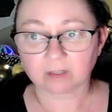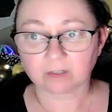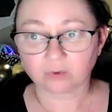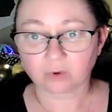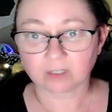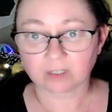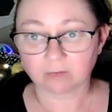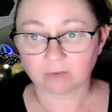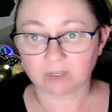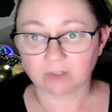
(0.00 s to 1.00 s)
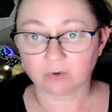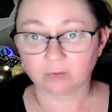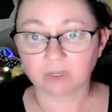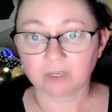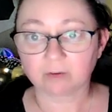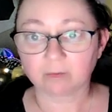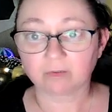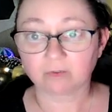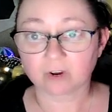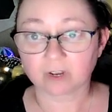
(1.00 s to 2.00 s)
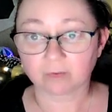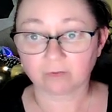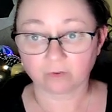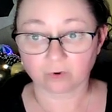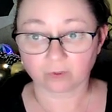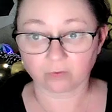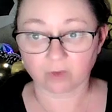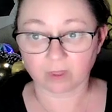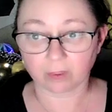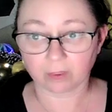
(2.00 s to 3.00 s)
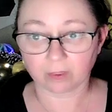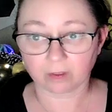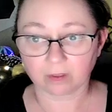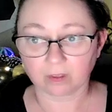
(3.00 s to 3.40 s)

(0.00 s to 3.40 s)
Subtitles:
directing me to appear before him forthwith.